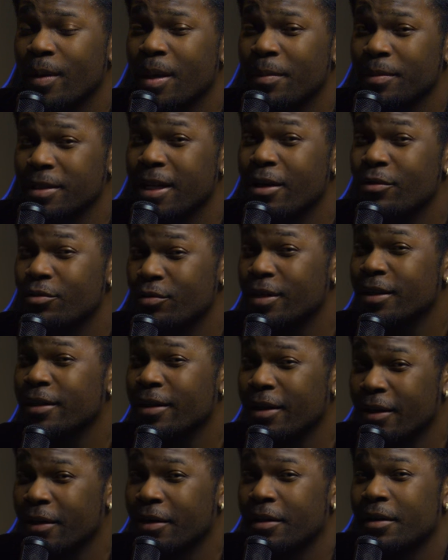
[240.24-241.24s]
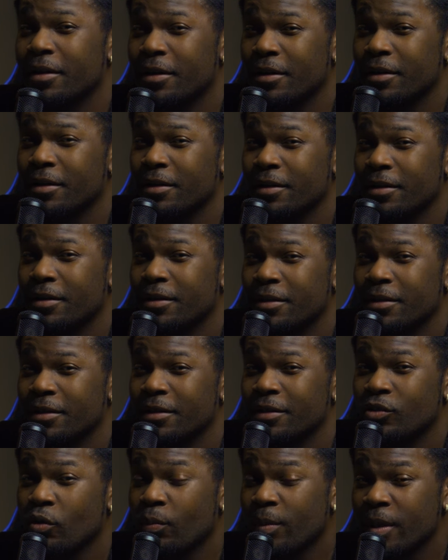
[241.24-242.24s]
payments? Now you can.
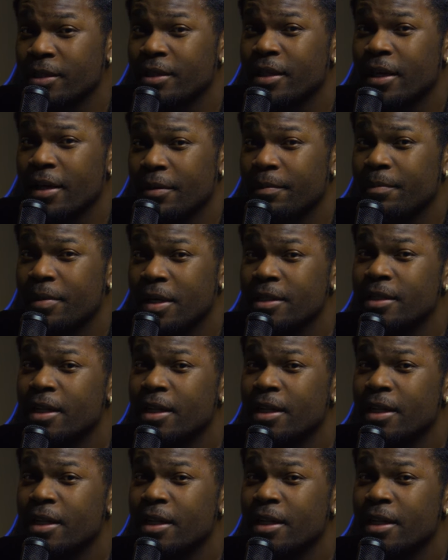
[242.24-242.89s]
So P J P